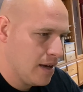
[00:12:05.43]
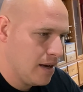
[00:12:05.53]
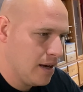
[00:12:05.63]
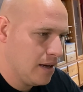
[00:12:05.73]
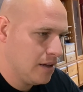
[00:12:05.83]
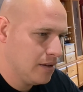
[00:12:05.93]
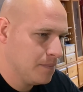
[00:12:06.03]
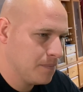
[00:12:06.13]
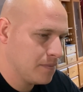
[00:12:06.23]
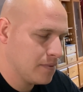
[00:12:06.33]

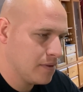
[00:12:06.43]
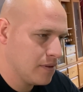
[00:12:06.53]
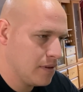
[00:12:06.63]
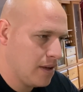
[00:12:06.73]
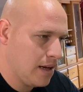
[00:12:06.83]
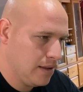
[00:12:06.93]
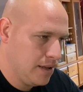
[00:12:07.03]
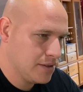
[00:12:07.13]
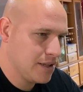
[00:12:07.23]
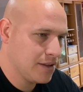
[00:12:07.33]
I let it
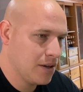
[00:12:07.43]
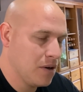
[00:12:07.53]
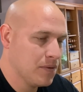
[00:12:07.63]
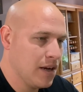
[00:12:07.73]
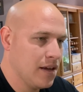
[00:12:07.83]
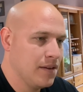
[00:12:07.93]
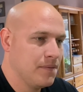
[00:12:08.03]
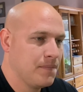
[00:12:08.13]
sit there overnight,